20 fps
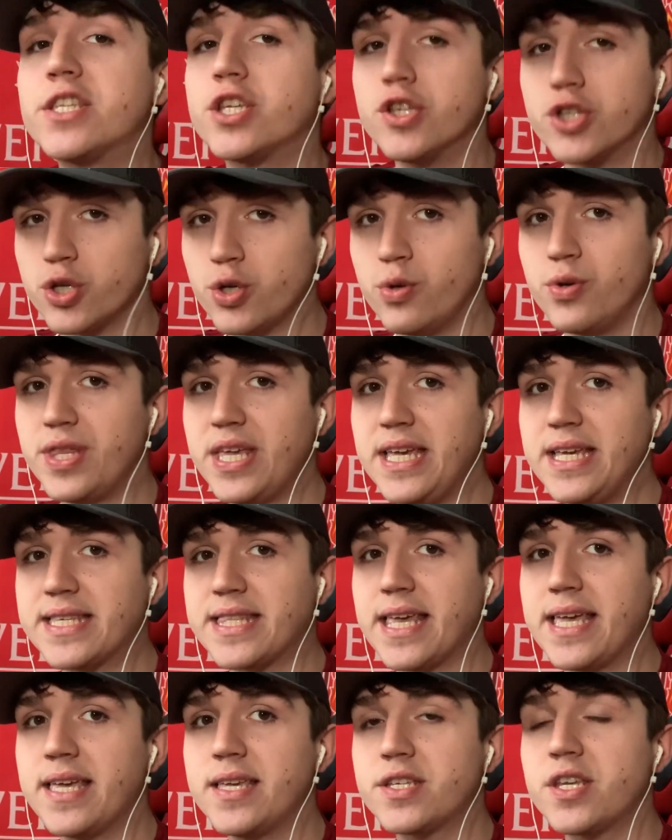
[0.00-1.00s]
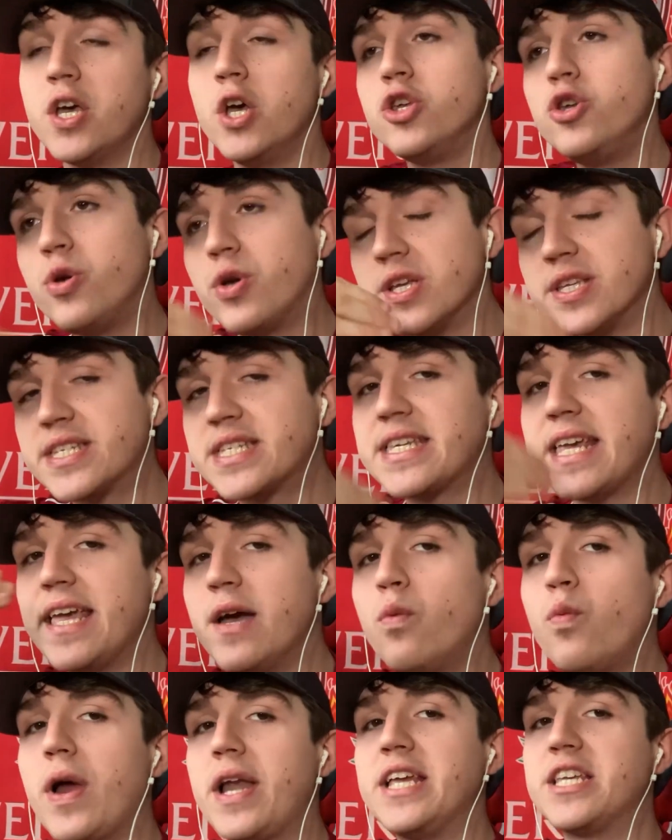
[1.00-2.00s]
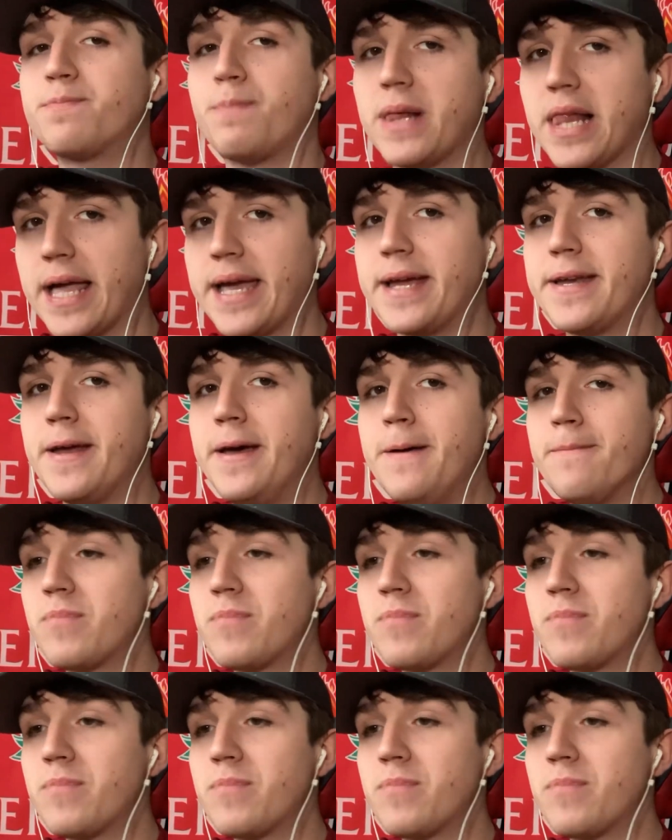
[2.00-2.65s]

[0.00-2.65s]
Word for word: to do these things. You can see it when he's playing.